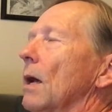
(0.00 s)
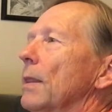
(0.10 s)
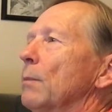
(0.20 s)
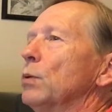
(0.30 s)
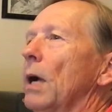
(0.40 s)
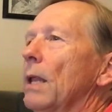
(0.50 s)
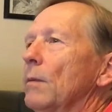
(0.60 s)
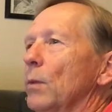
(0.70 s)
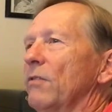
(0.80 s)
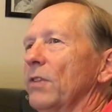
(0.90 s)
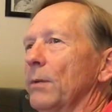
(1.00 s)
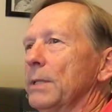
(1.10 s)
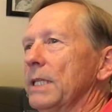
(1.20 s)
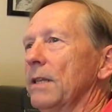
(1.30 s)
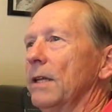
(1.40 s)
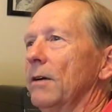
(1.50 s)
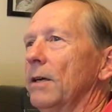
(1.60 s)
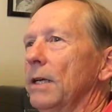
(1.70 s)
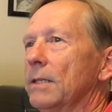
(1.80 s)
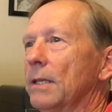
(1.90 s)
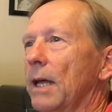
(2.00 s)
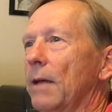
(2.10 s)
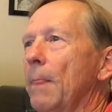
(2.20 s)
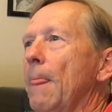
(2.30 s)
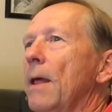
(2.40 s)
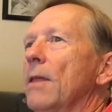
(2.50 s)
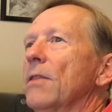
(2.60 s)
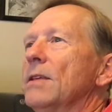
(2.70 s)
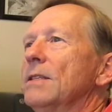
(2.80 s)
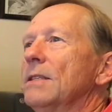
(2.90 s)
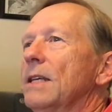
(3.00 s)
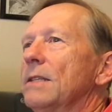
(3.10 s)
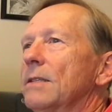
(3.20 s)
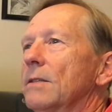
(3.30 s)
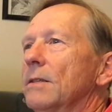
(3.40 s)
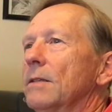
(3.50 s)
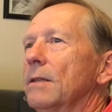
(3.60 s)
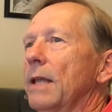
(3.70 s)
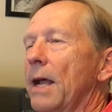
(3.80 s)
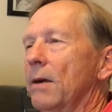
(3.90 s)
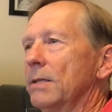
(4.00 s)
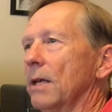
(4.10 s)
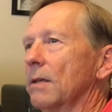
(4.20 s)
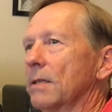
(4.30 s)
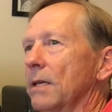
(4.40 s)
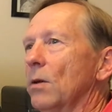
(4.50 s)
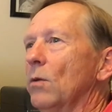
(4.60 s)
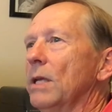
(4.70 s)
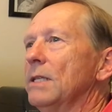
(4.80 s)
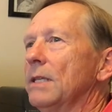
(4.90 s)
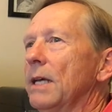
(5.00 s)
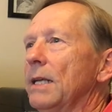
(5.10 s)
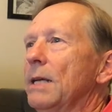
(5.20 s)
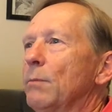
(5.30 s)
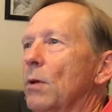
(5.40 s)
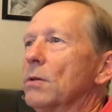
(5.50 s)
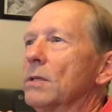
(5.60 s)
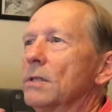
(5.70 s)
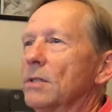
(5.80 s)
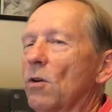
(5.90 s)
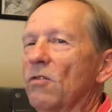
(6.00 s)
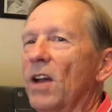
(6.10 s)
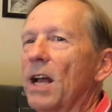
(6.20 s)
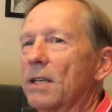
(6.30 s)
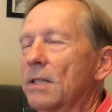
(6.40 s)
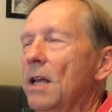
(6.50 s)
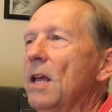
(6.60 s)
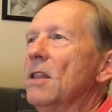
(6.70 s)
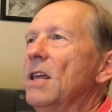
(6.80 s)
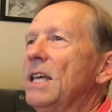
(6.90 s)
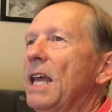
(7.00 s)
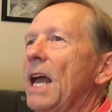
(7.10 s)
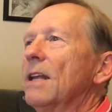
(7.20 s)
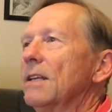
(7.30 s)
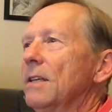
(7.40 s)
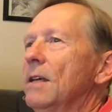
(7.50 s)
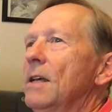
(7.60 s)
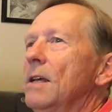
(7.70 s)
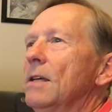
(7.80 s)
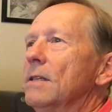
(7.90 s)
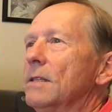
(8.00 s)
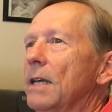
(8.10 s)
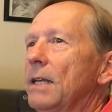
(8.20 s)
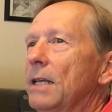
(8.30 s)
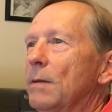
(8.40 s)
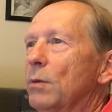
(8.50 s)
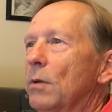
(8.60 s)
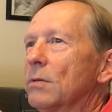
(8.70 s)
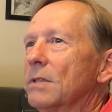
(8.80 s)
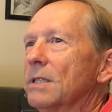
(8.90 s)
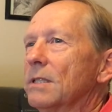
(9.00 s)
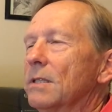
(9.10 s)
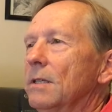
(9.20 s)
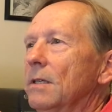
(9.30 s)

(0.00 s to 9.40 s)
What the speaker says: The problem with frequency theory is that the hair cells can only send impulses so fast. They can't send impulses